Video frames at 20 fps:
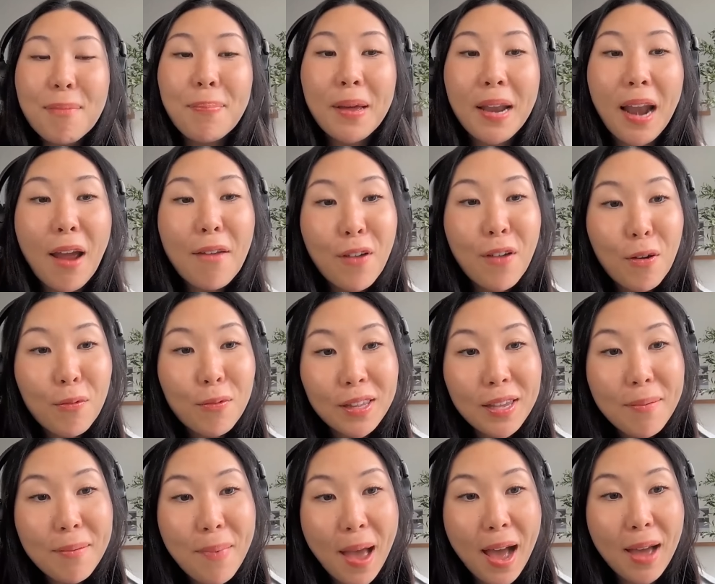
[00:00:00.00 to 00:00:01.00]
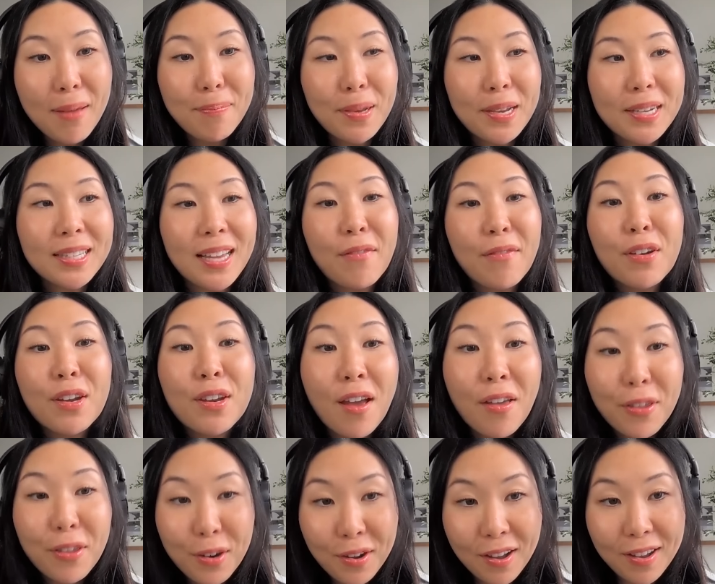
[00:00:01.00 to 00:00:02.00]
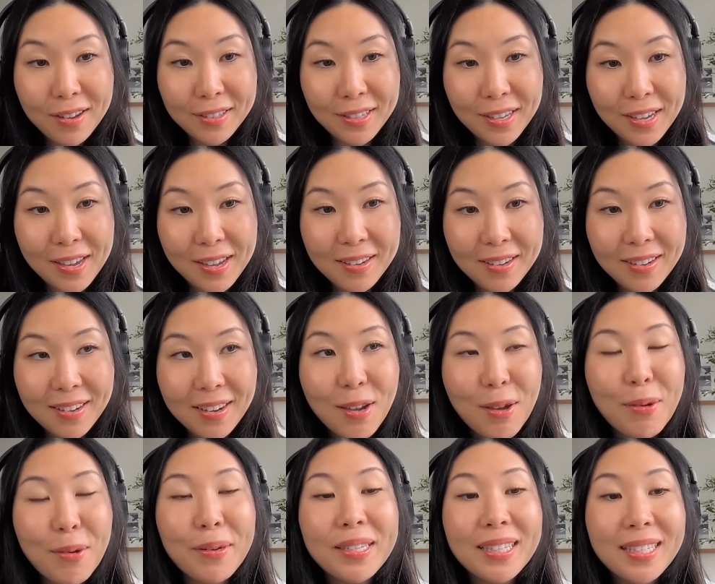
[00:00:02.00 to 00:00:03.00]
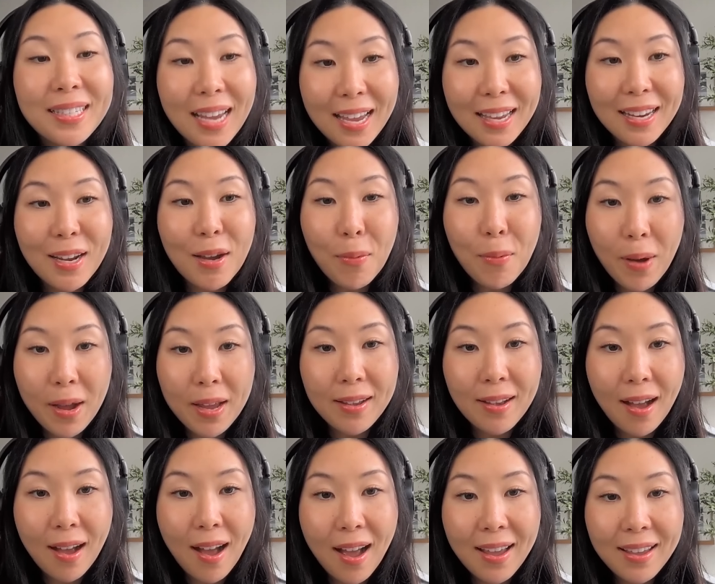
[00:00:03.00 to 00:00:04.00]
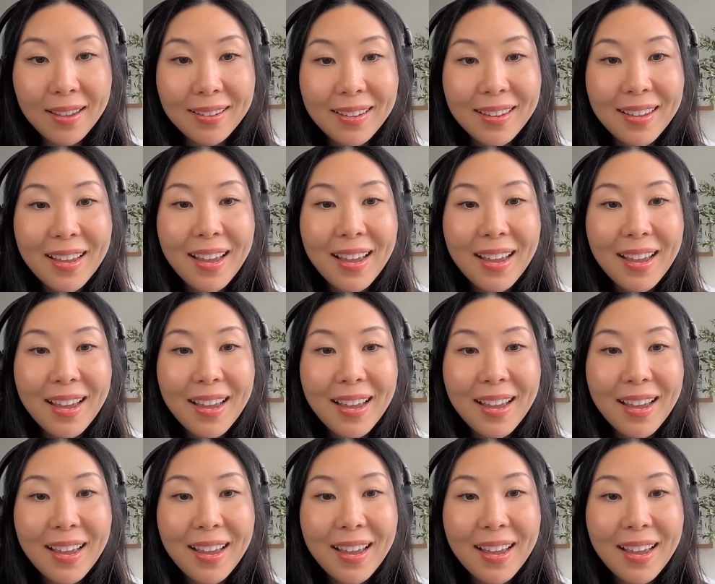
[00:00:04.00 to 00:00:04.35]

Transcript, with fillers: But I felt really bad because I have another cousin who is dating a white guy.